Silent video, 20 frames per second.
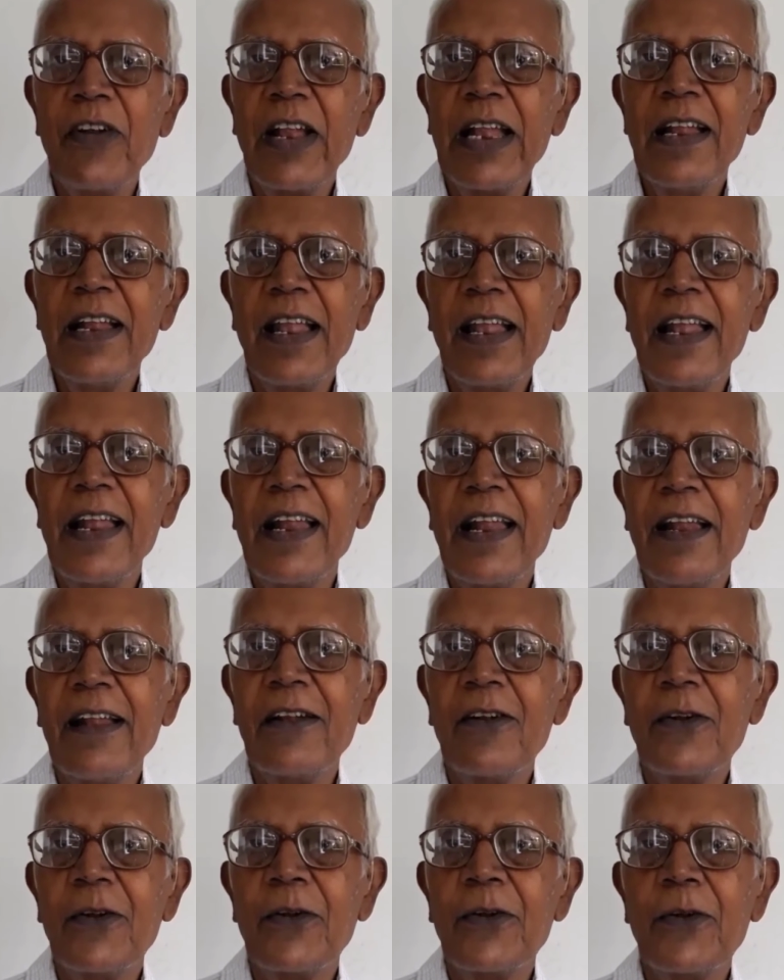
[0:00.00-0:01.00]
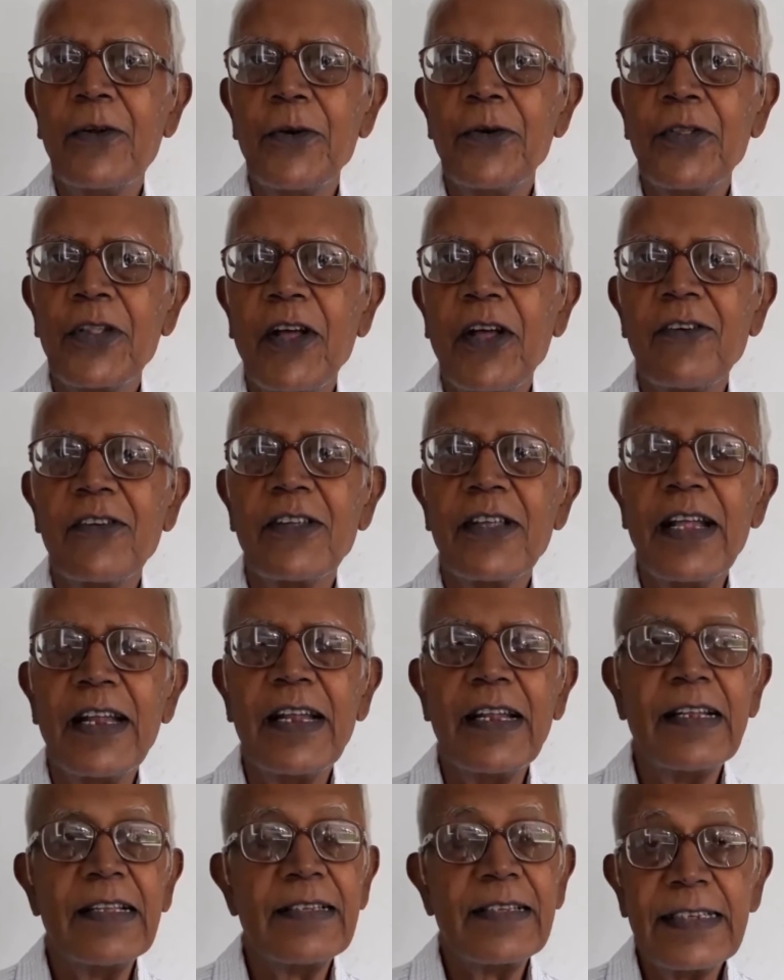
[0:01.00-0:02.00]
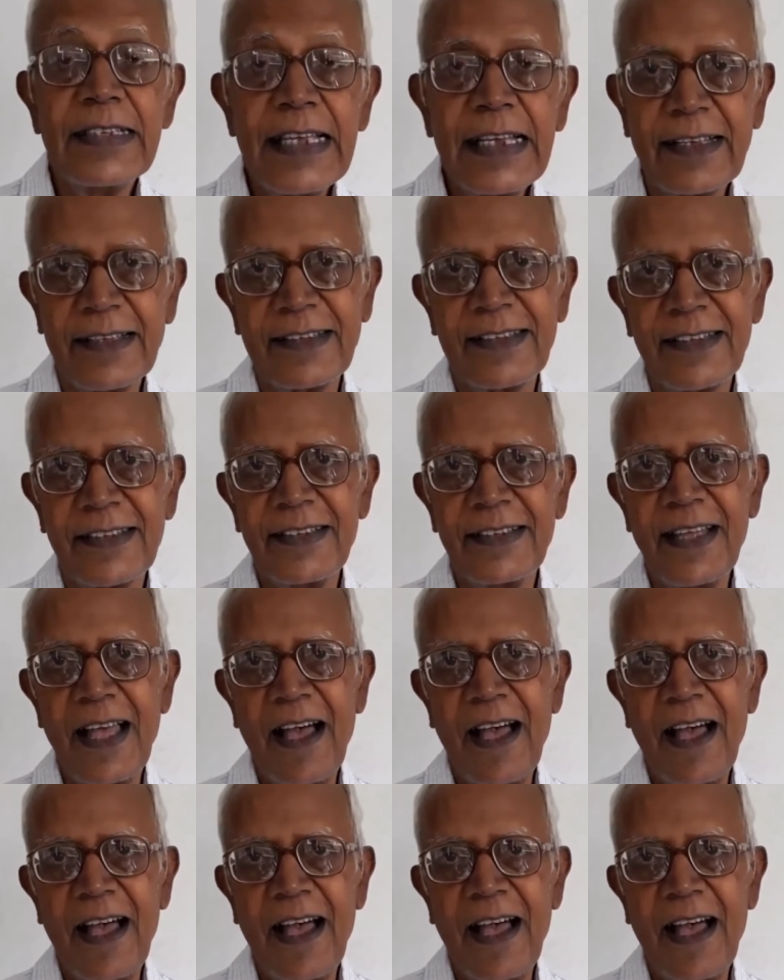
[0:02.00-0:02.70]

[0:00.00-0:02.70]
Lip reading: in 2006